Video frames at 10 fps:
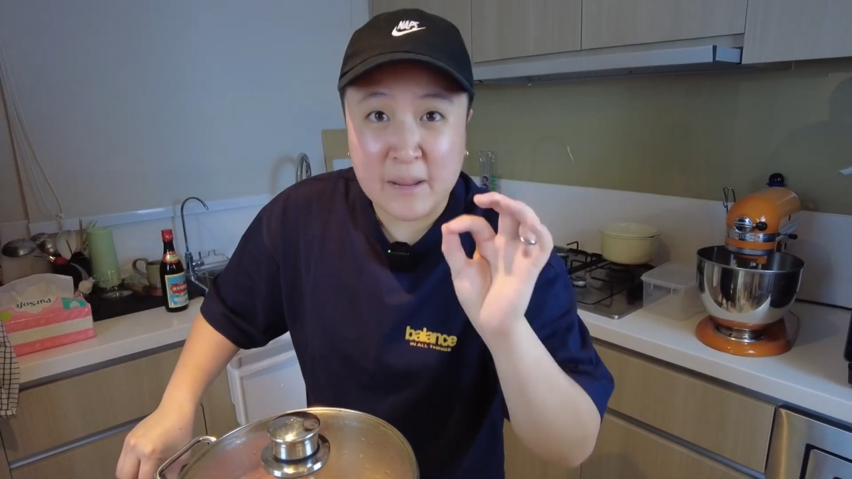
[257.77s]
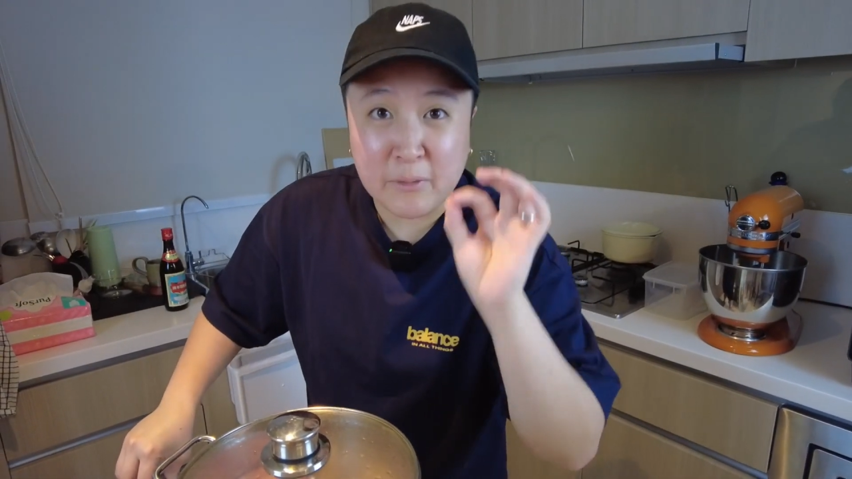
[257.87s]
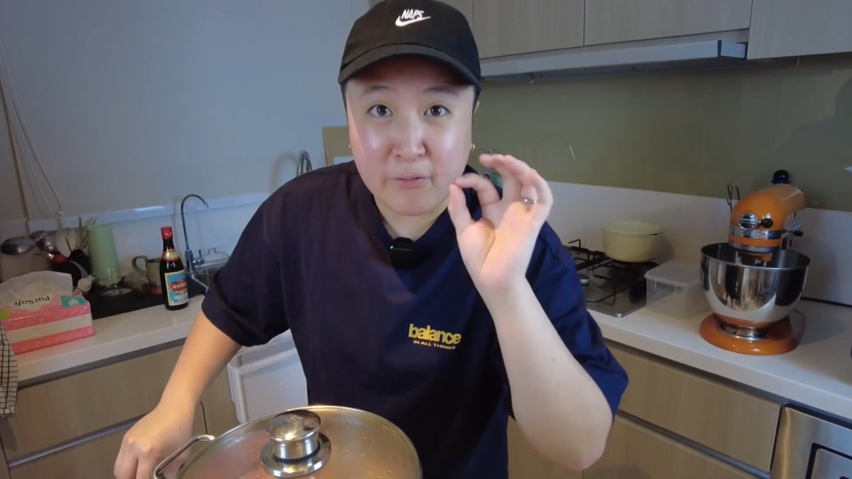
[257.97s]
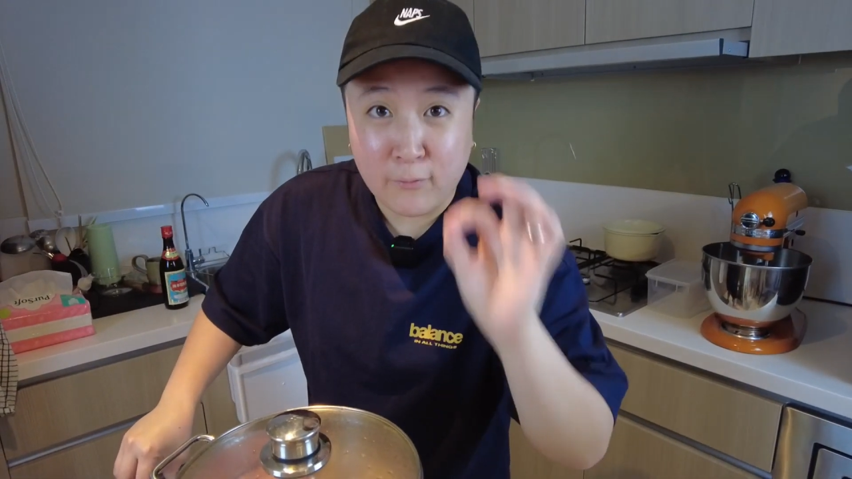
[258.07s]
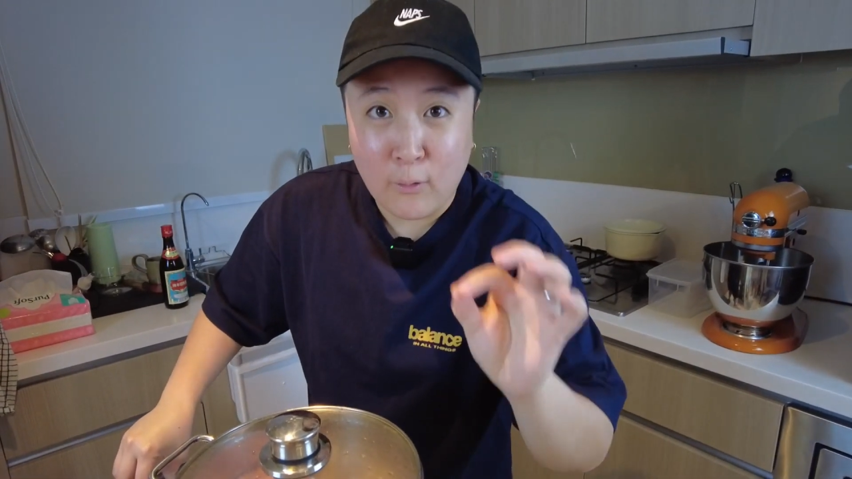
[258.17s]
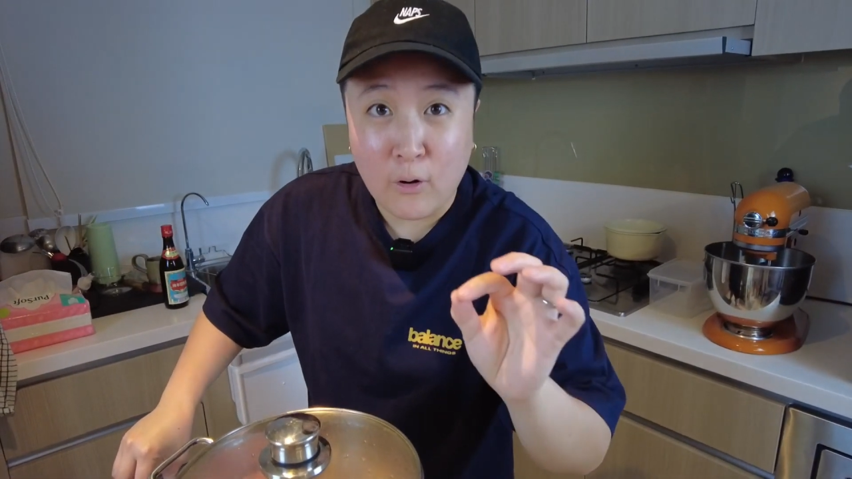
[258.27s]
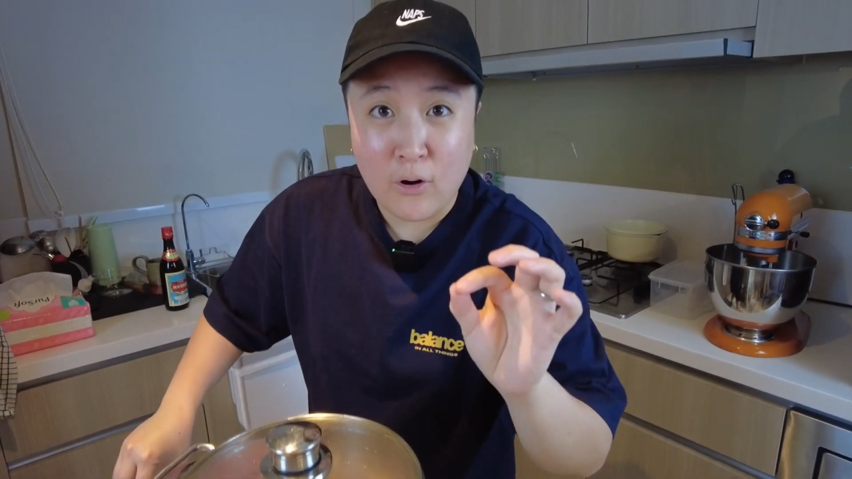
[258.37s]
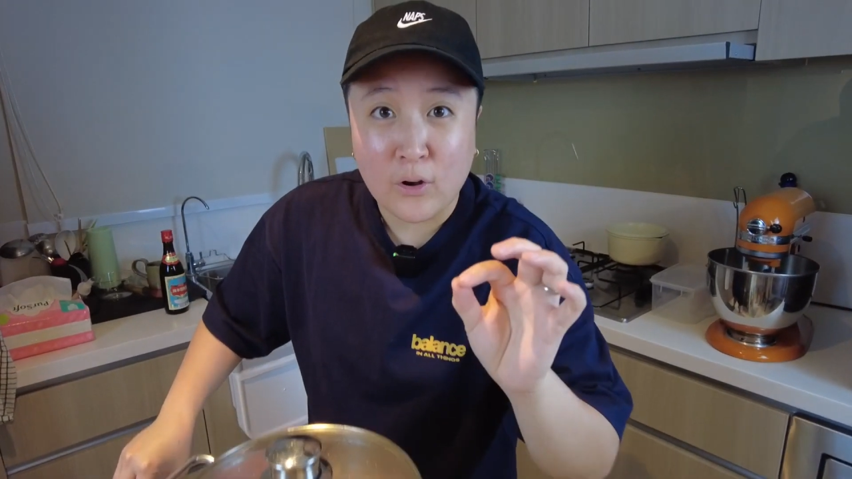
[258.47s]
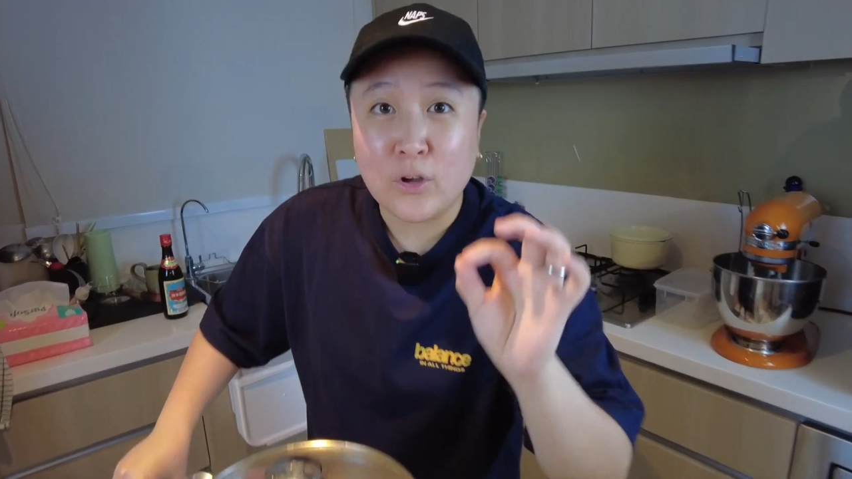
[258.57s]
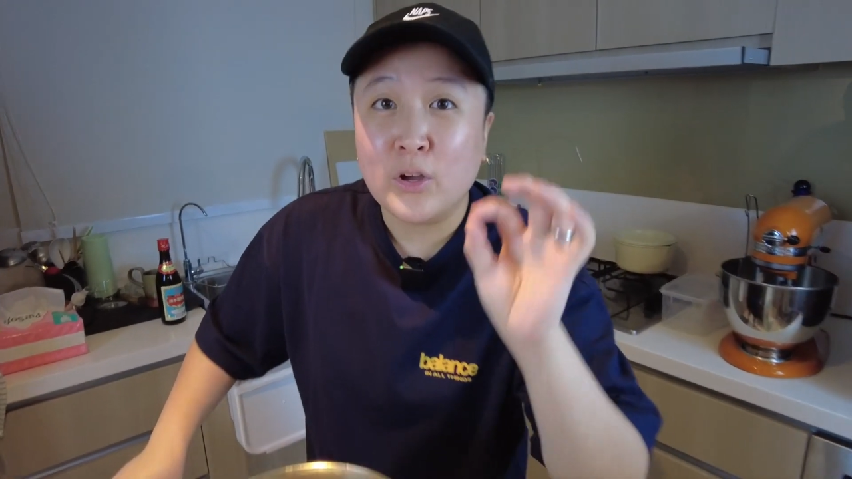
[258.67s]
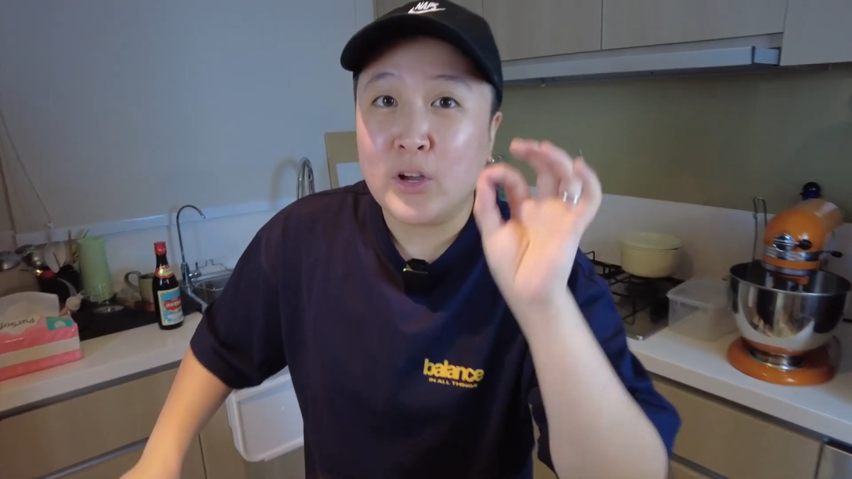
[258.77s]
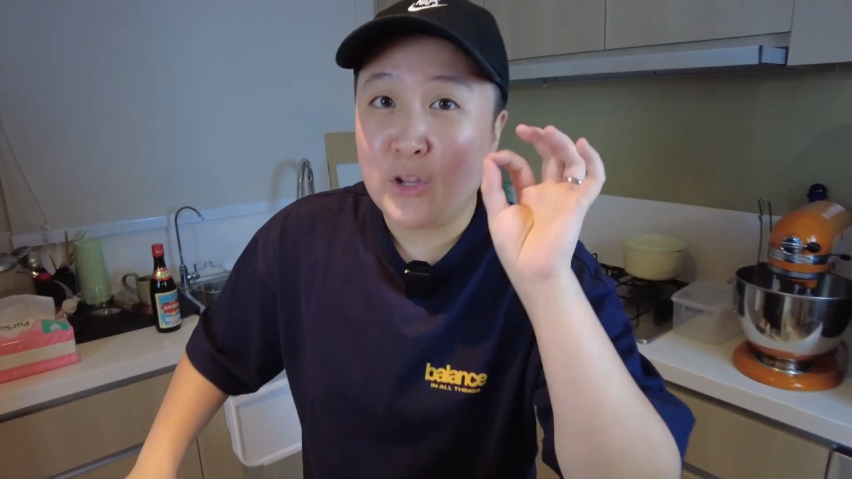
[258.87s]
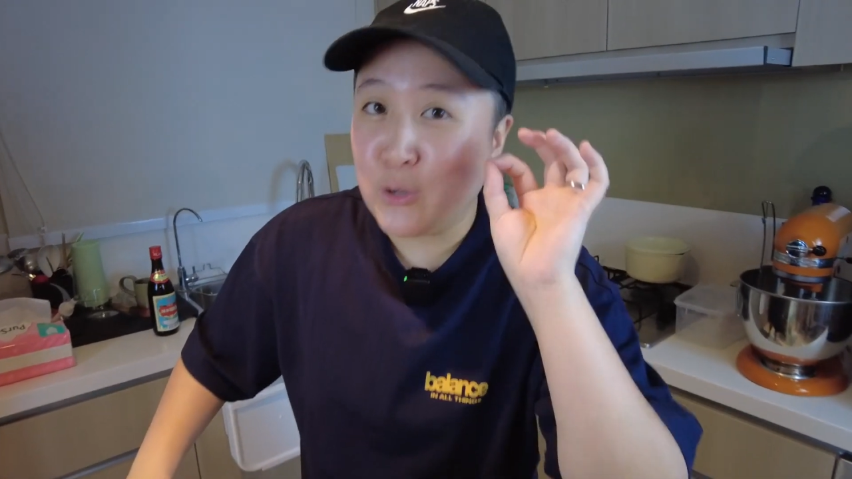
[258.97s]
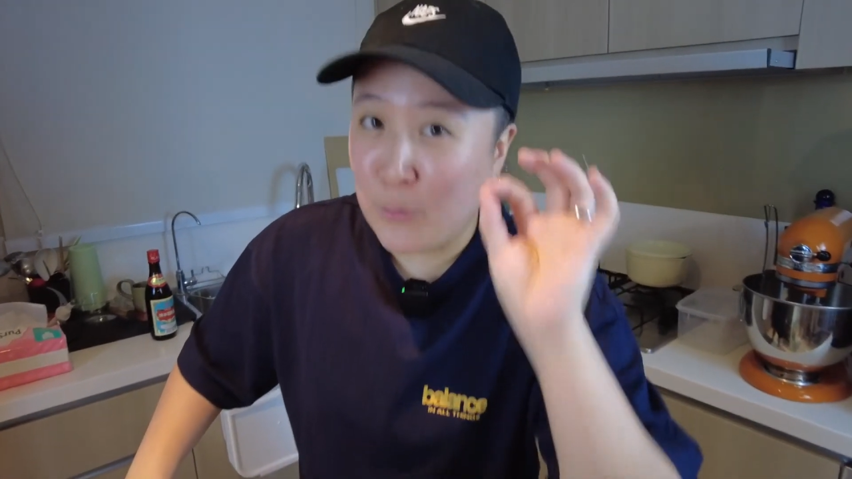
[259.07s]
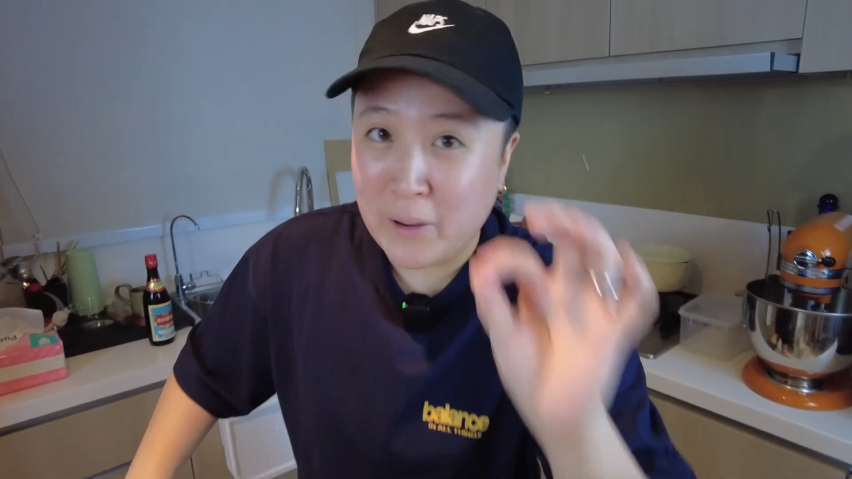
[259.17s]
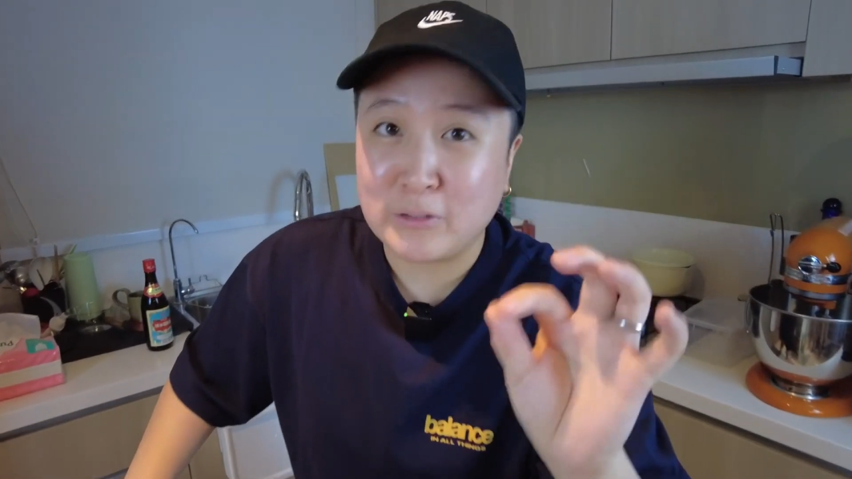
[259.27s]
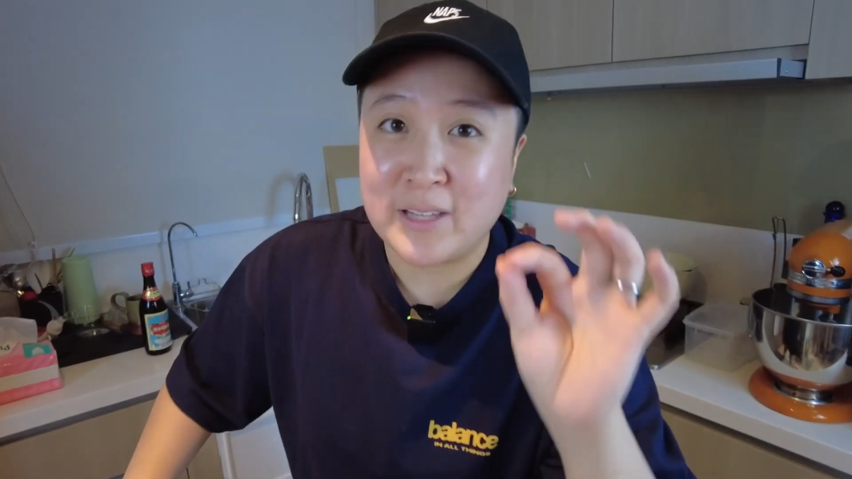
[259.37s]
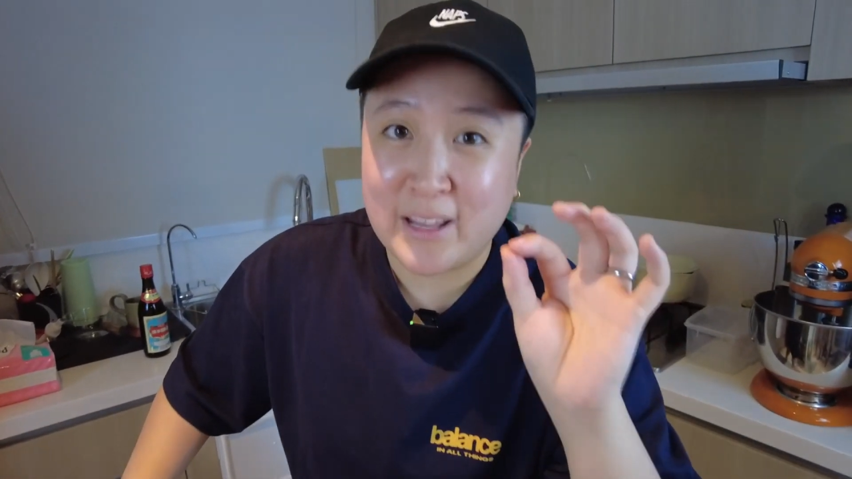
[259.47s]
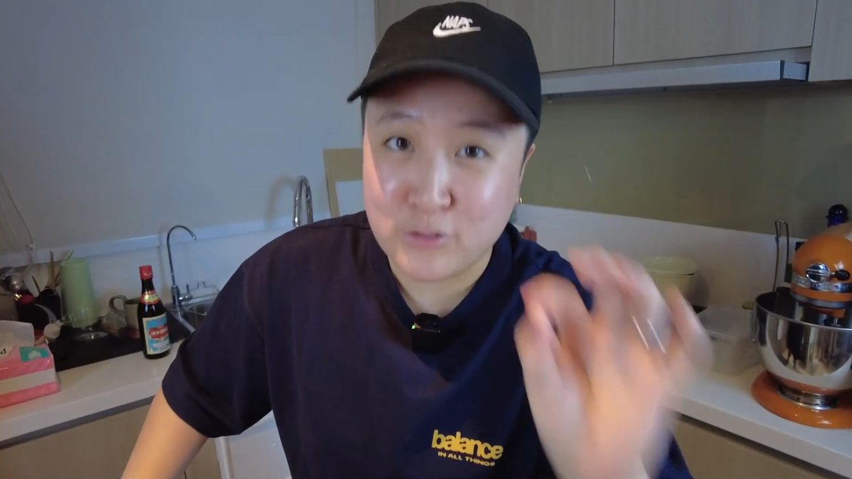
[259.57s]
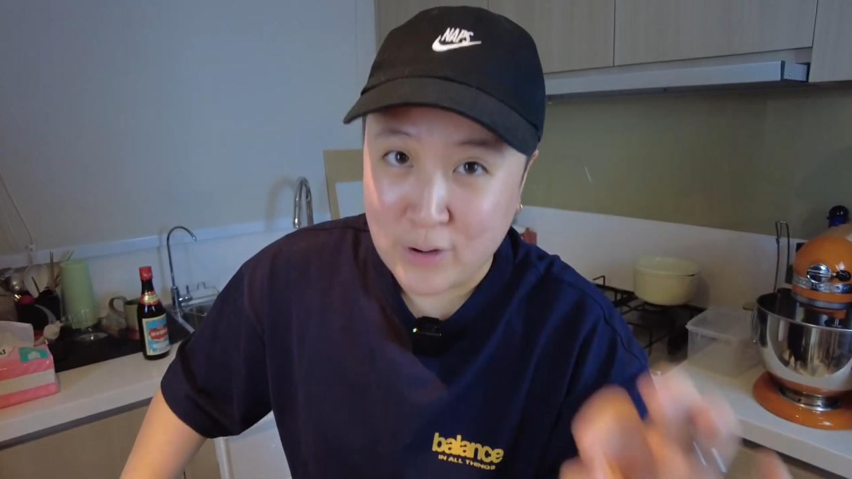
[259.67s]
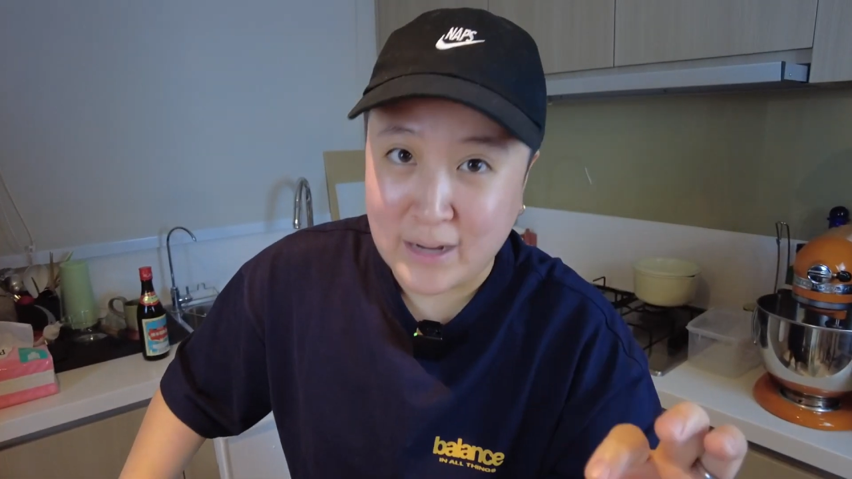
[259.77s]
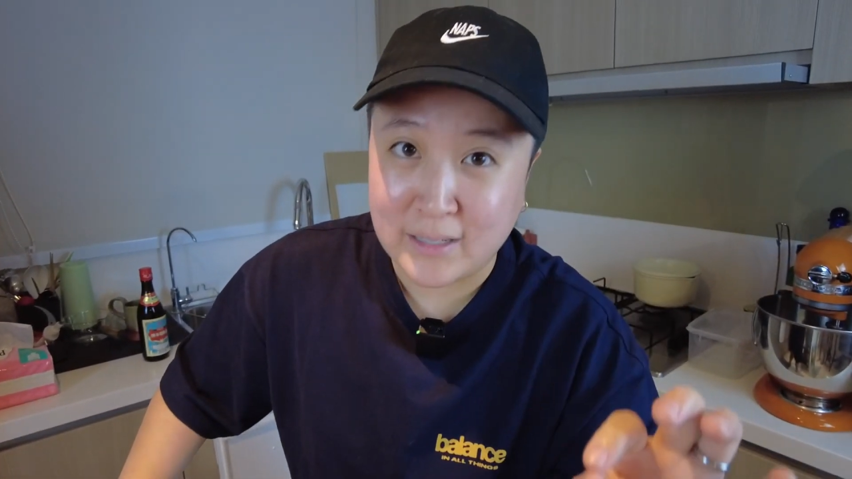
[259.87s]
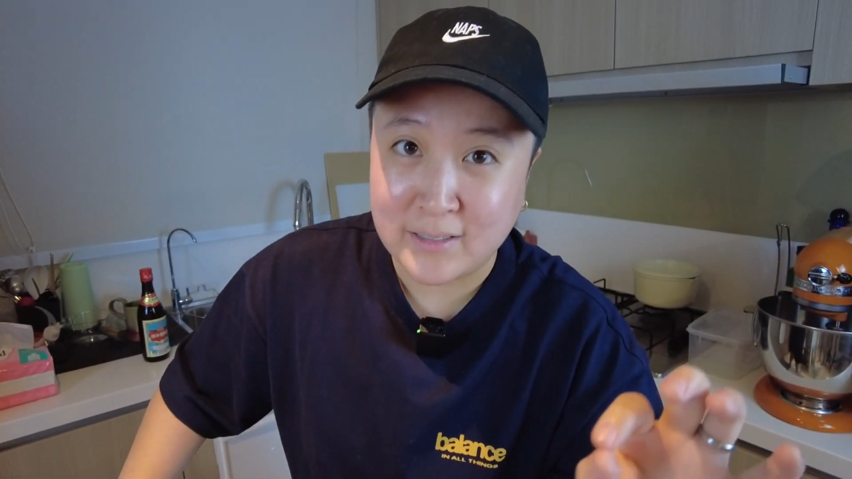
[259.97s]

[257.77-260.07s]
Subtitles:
before you're about to get drunk.